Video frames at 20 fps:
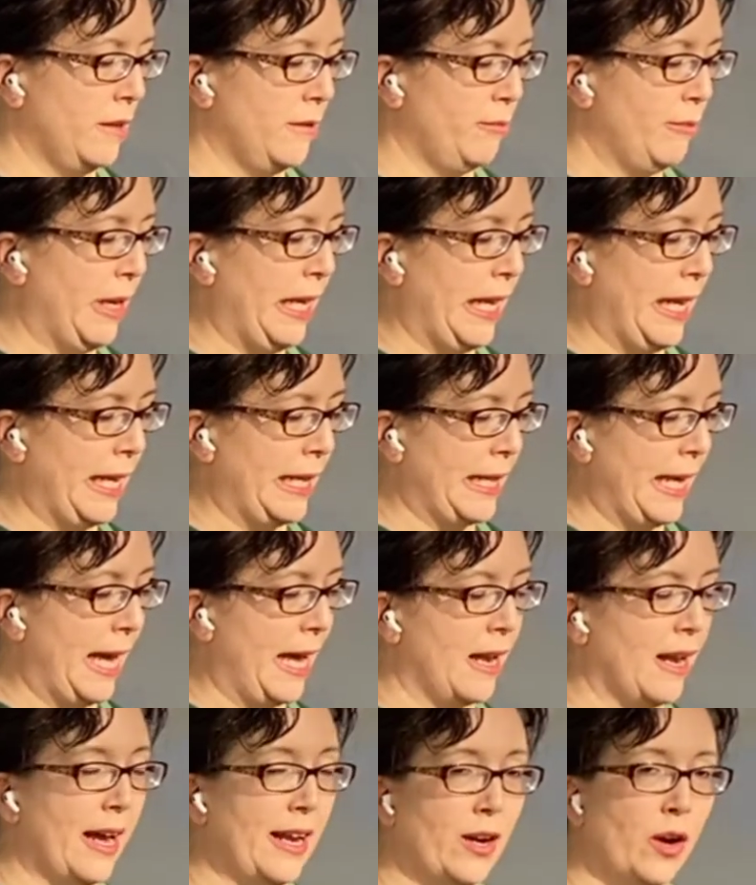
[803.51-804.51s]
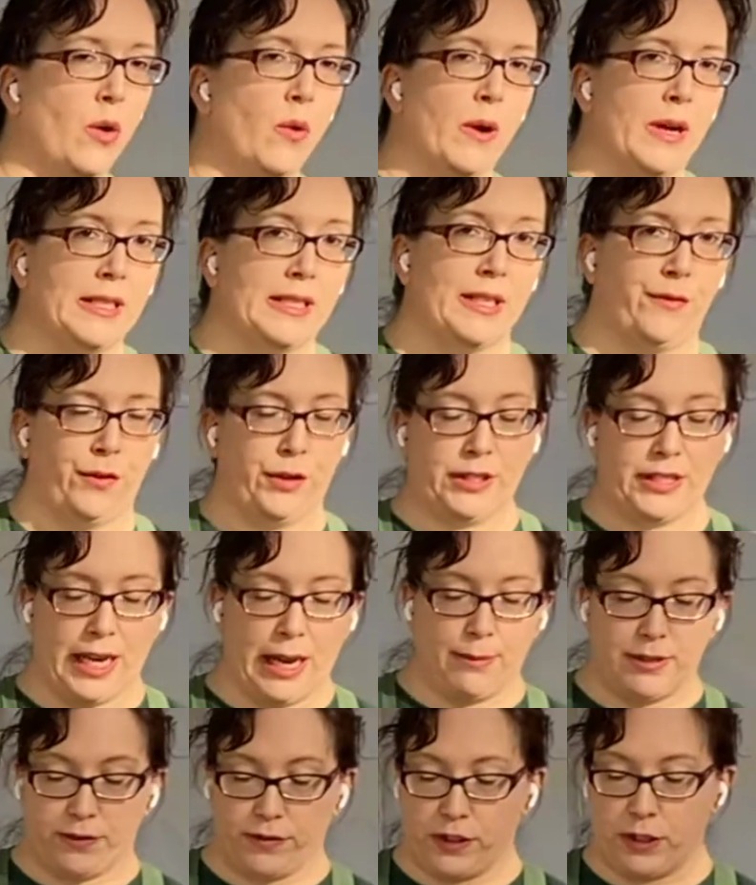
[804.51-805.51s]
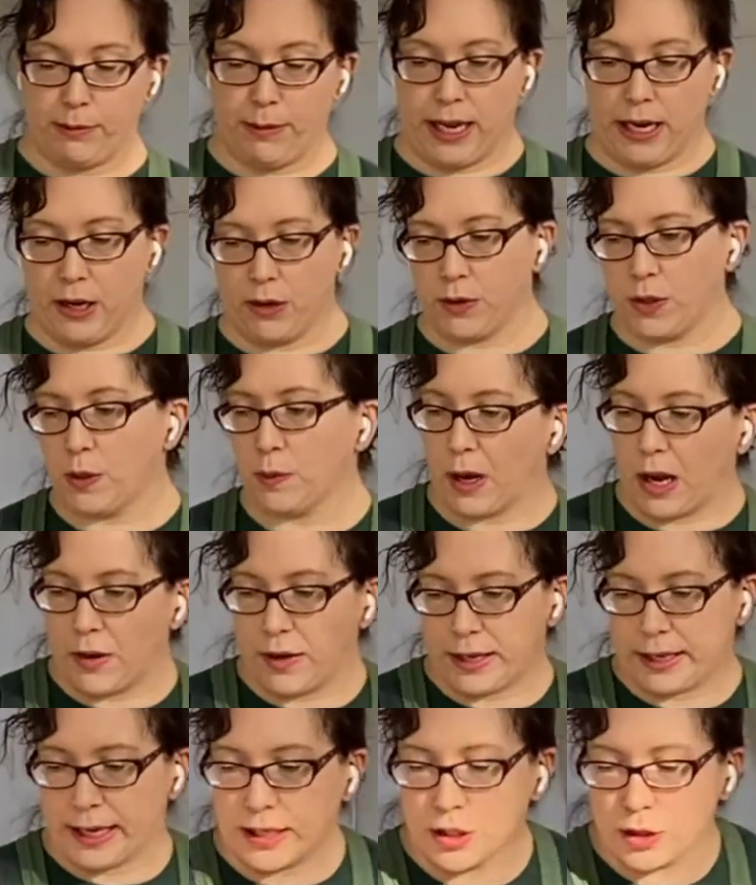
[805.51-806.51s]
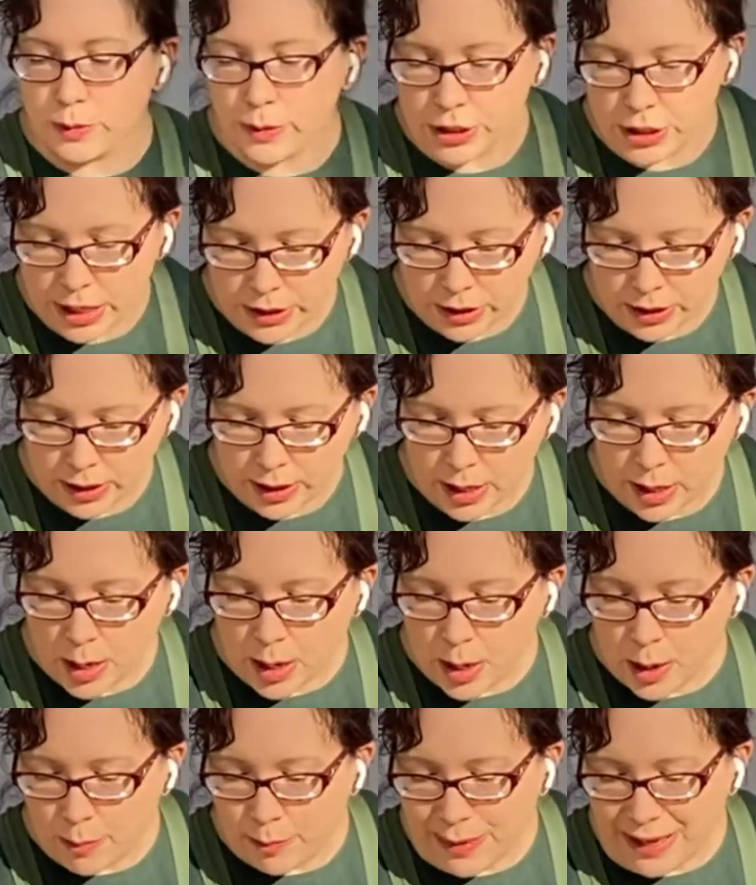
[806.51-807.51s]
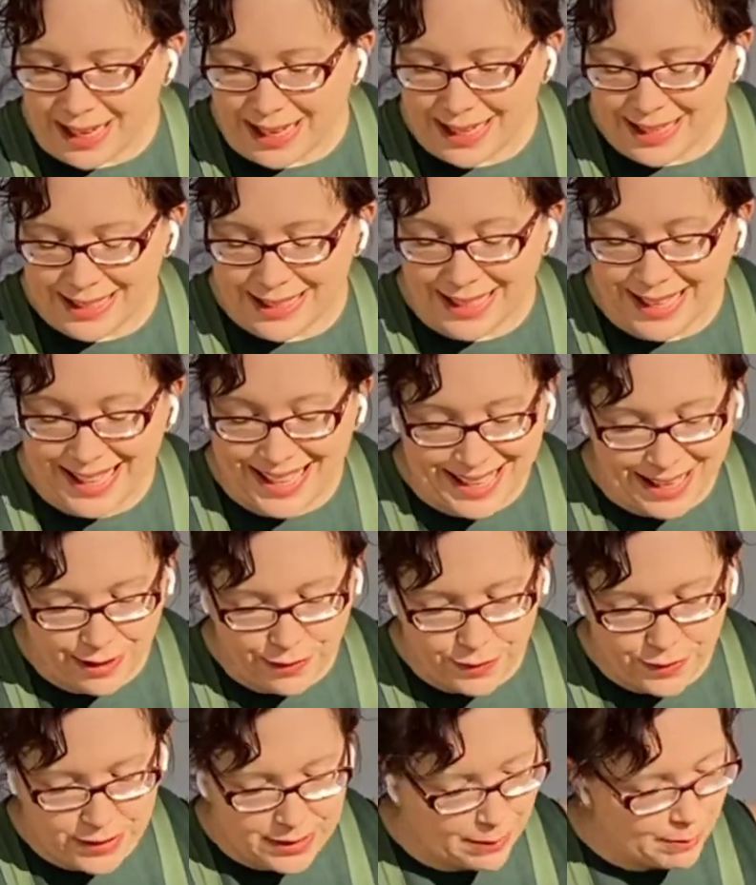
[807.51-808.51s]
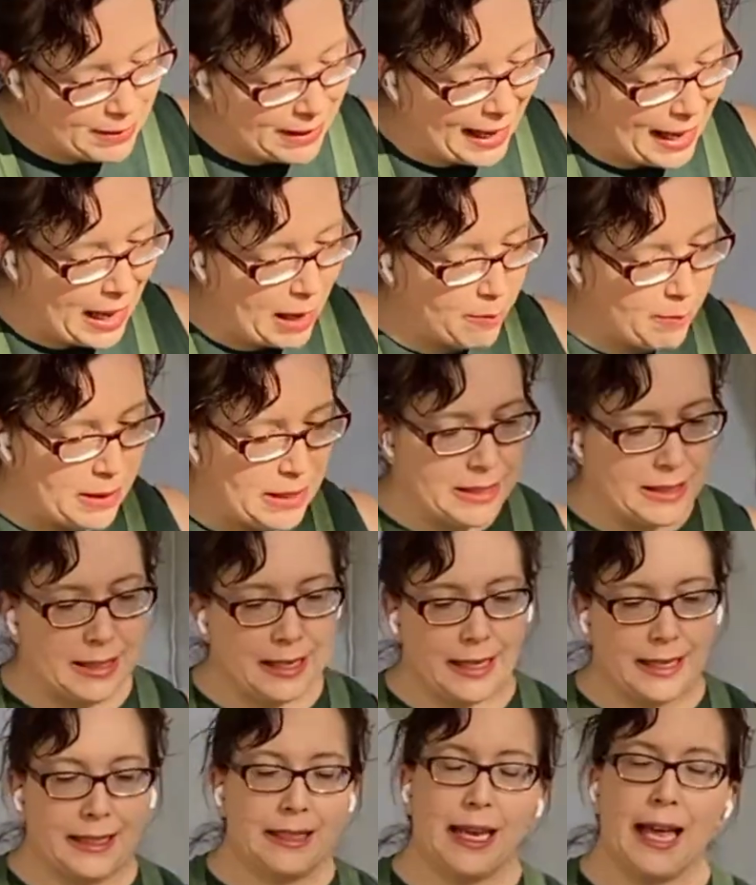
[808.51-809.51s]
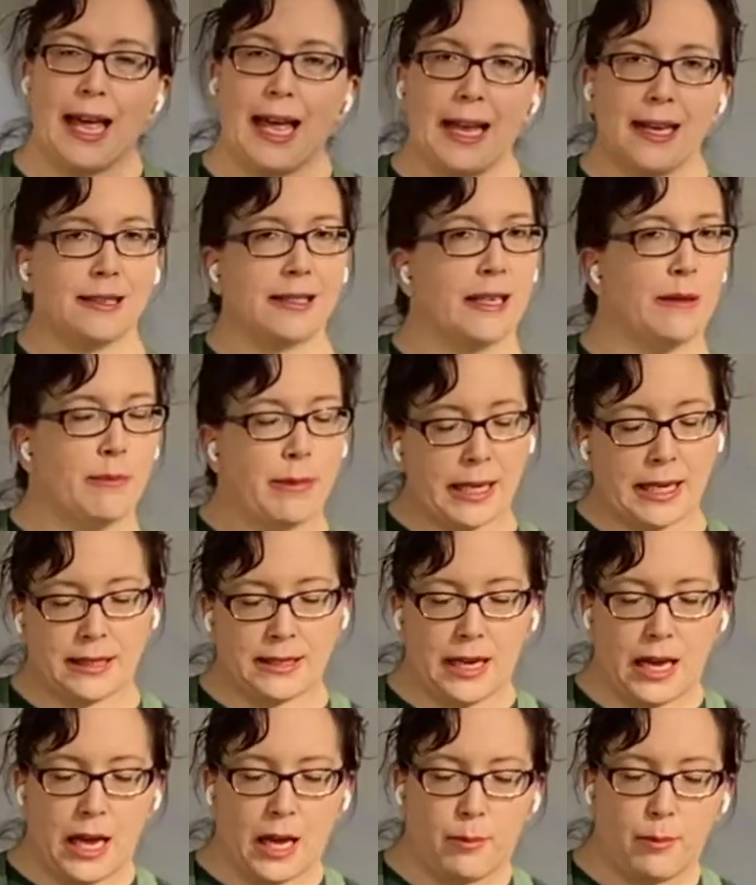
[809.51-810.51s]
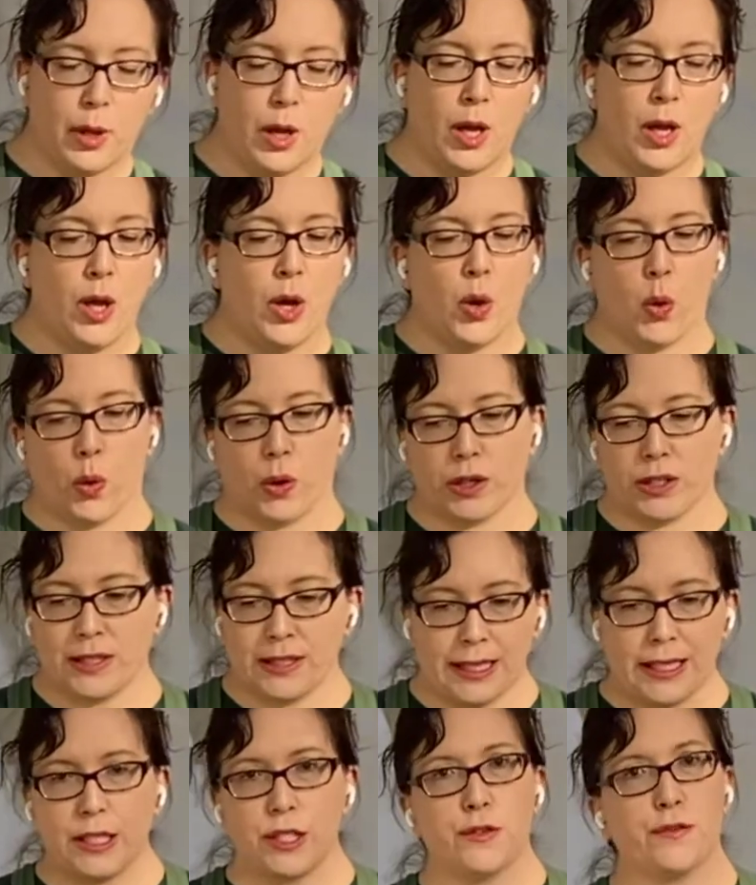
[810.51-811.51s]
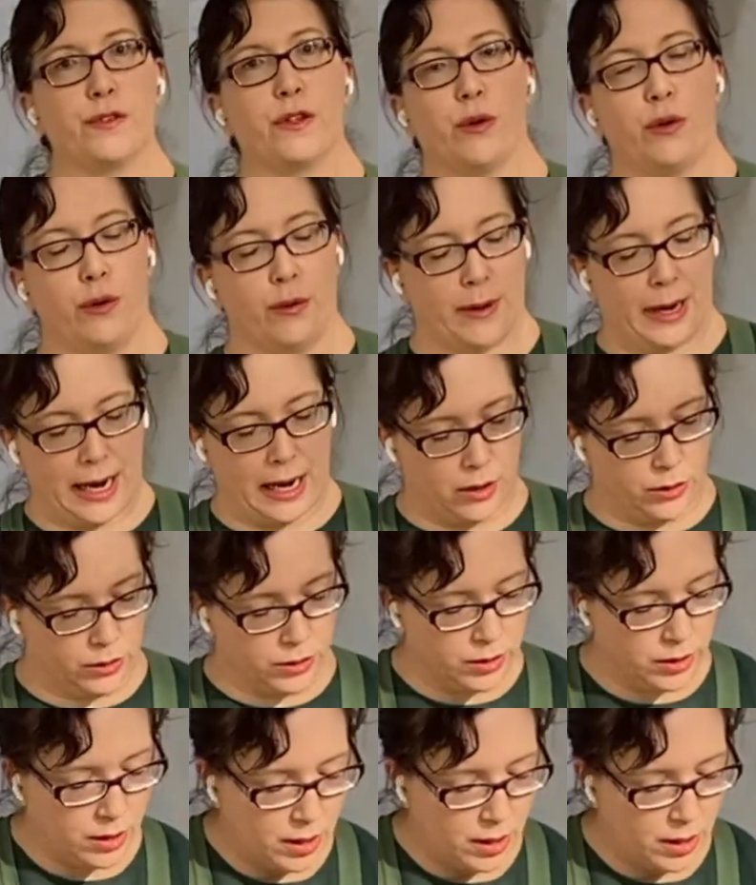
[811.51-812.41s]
meaning that I don't want different types of tomatoes sprouting next to each other, because if something happens and tags get mixed up or seeds float around,